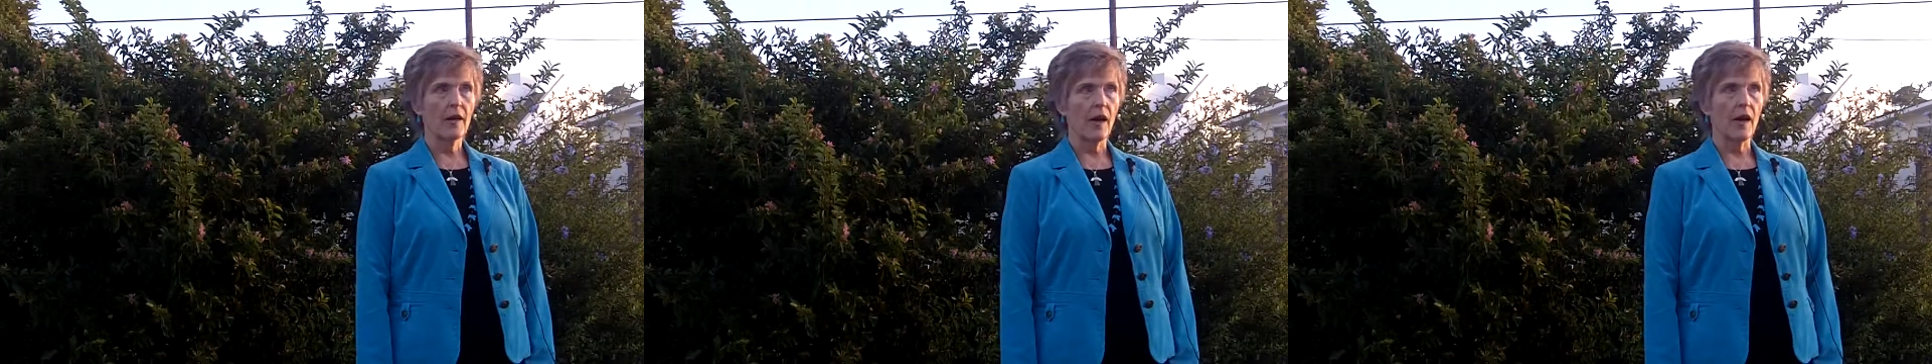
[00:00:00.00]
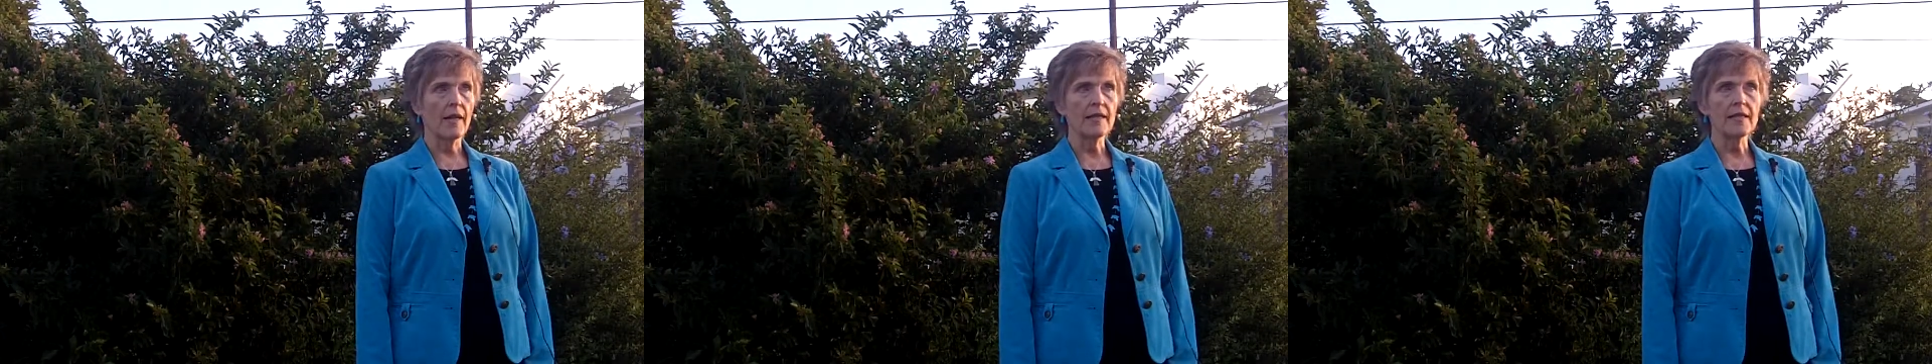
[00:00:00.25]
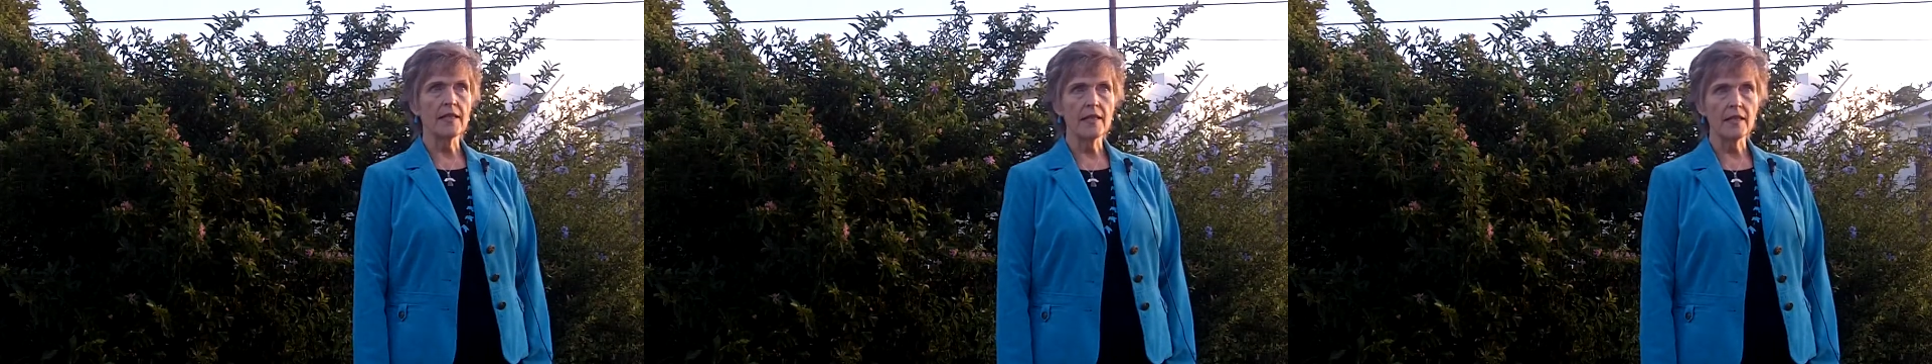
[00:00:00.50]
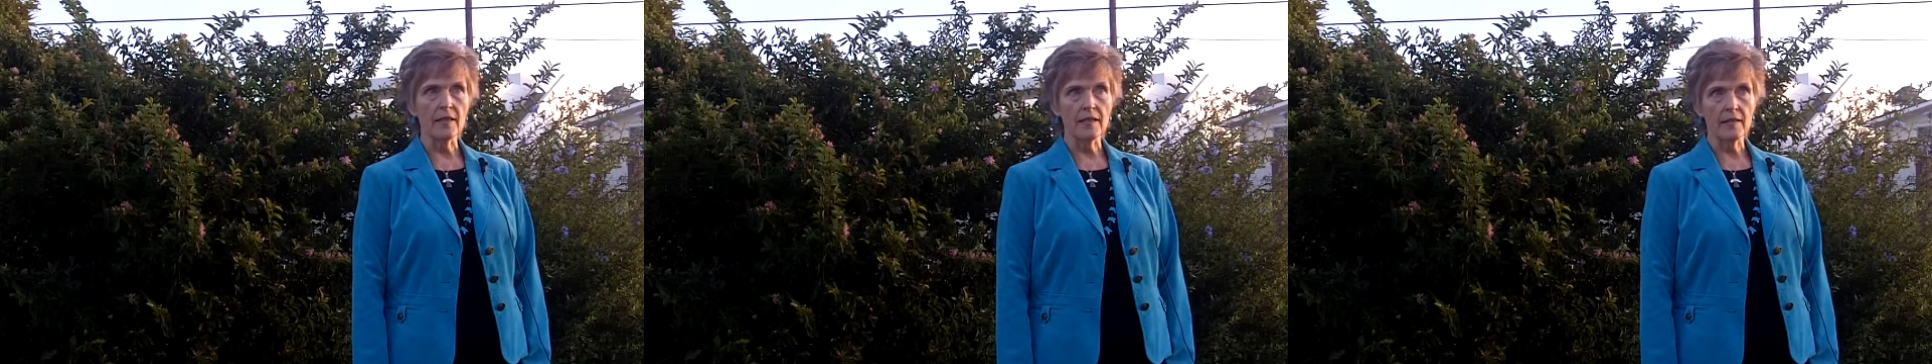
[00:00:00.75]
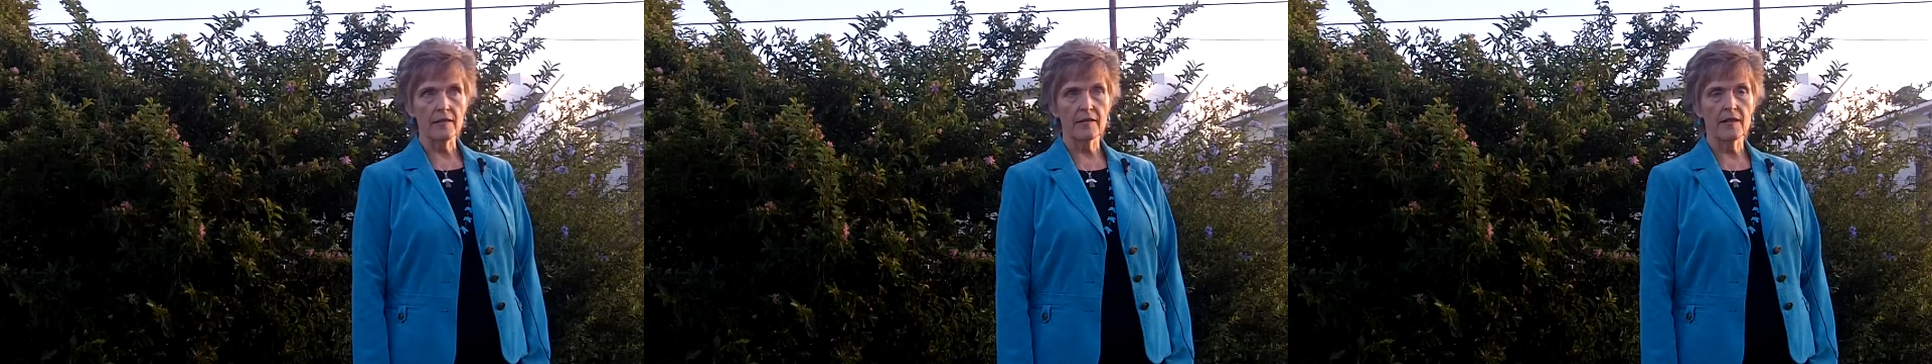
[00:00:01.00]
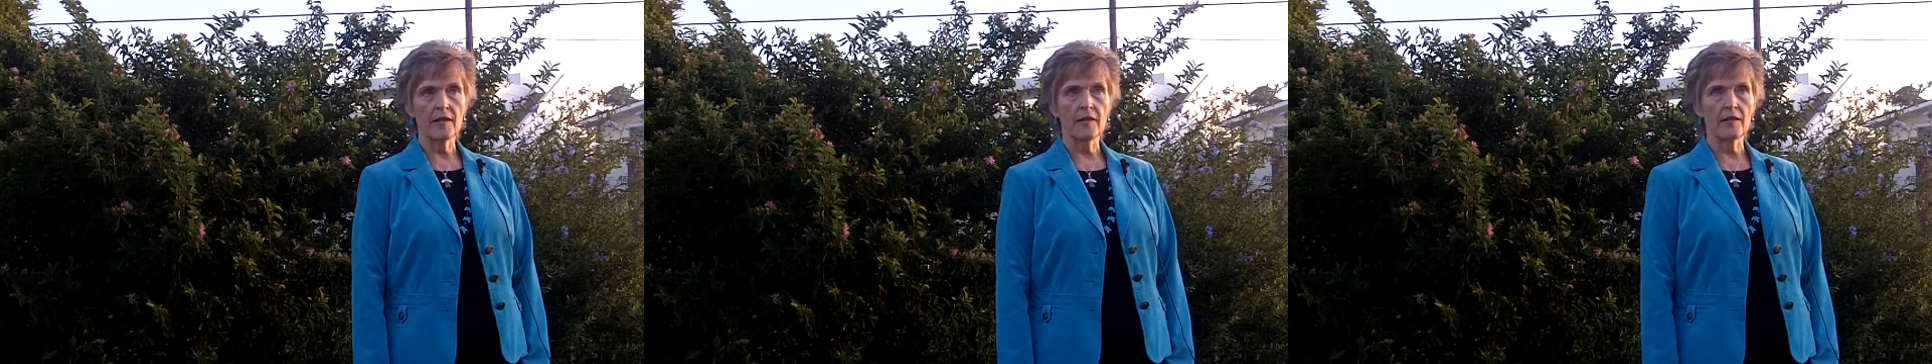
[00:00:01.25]
idea
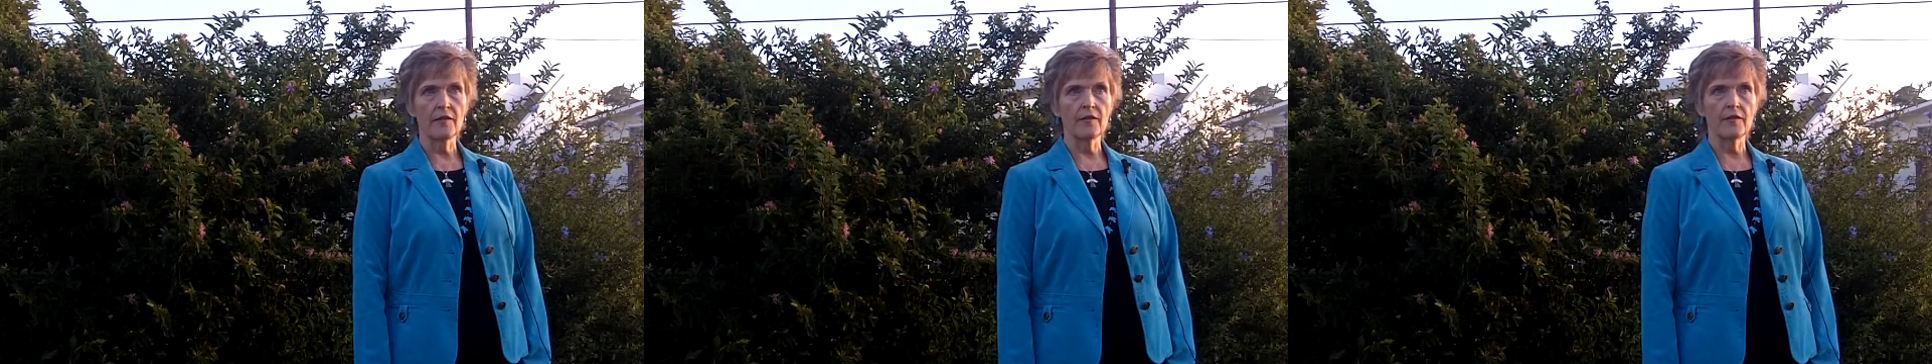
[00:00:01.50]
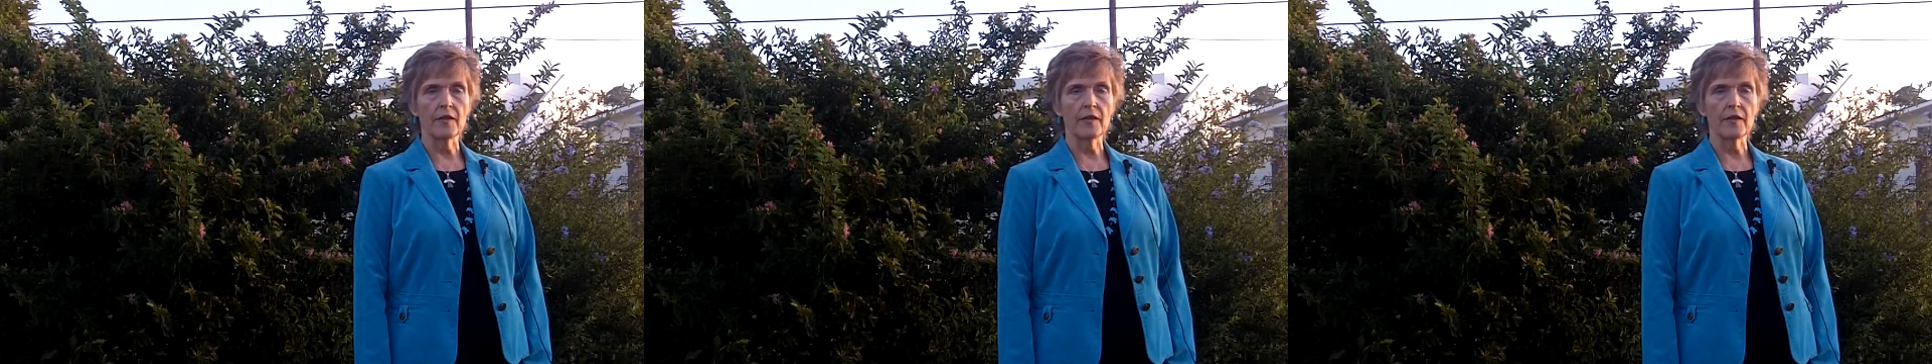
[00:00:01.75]
of